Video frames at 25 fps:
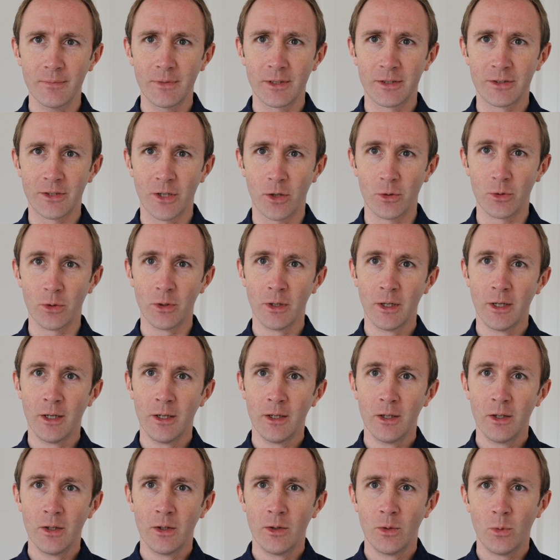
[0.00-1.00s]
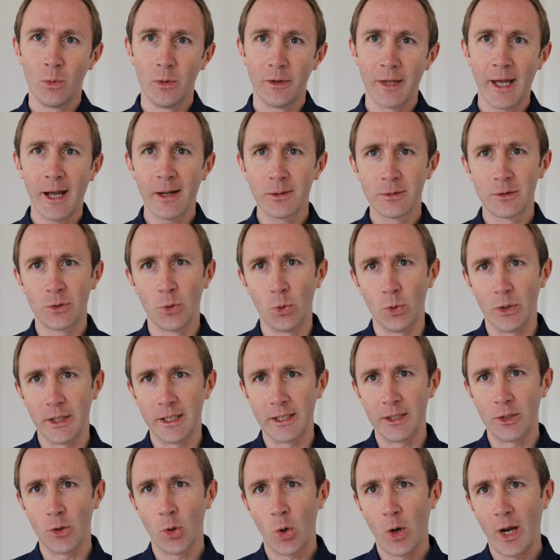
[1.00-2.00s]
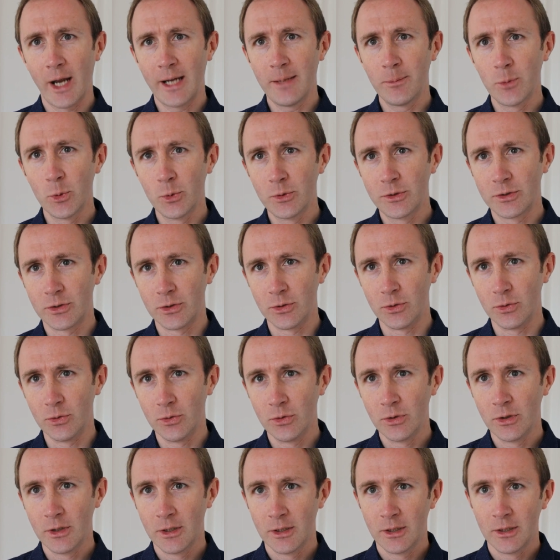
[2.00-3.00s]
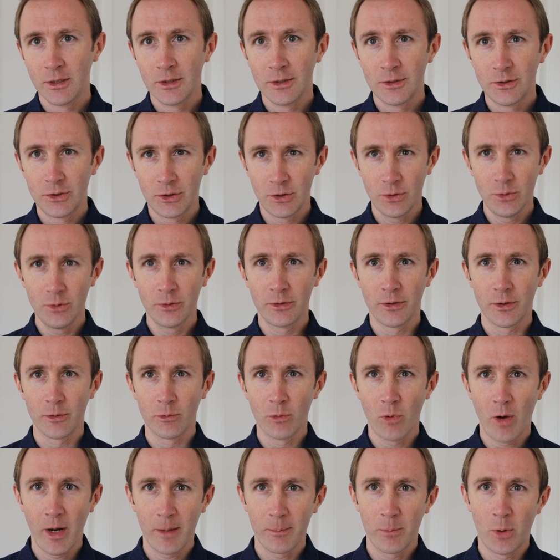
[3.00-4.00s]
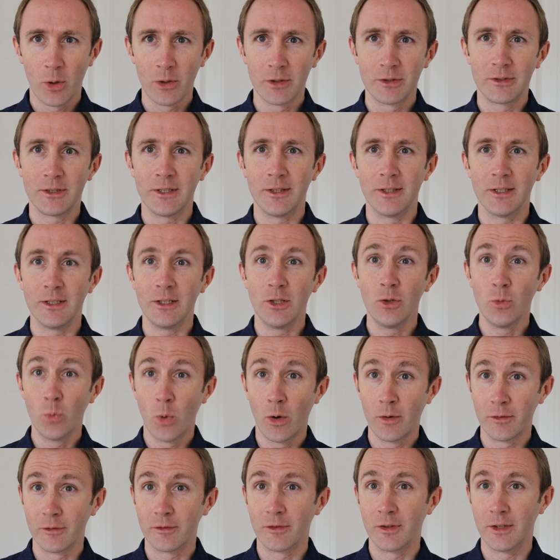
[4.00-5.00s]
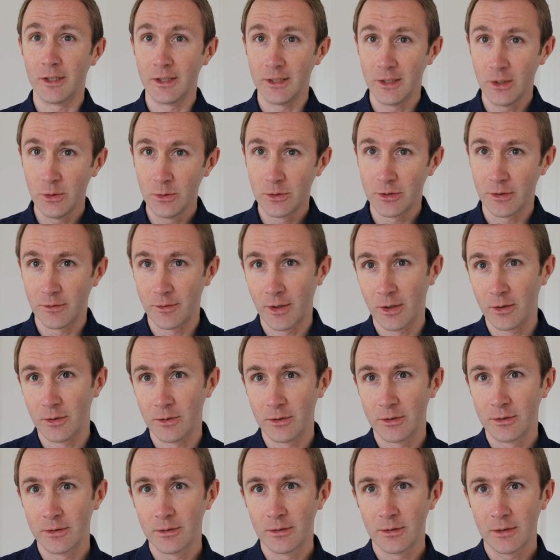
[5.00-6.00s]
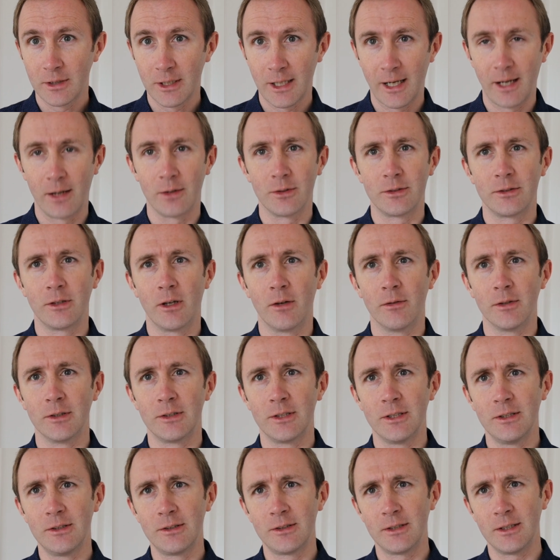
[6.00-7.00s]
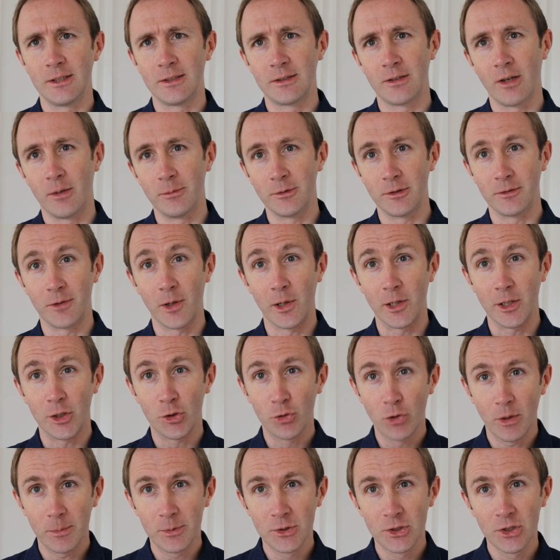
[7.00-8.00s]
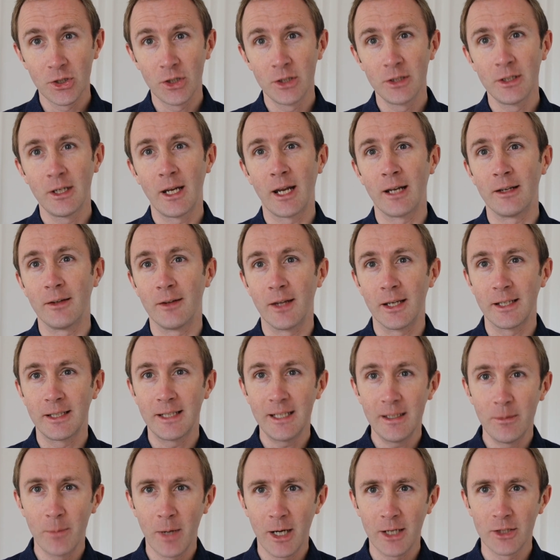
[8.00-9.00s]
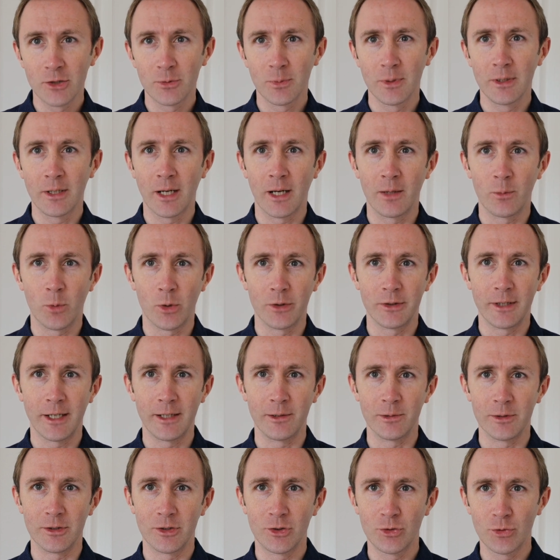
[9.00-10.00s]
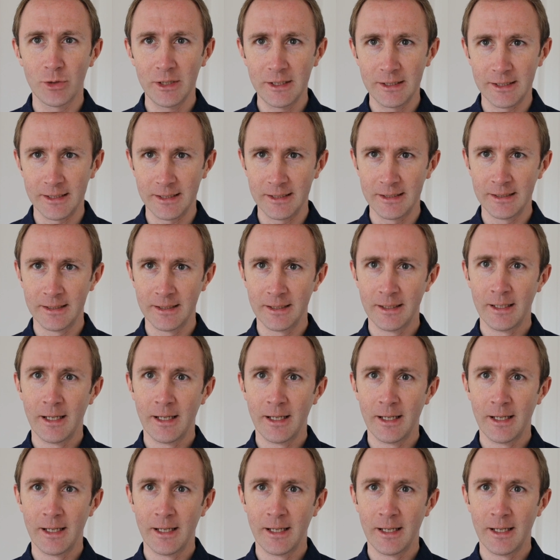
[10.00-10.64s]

So with our tooling, you're able to choose the right policy that you want for the use of those cloud services in terms of their encryption and their key management and what data is treated,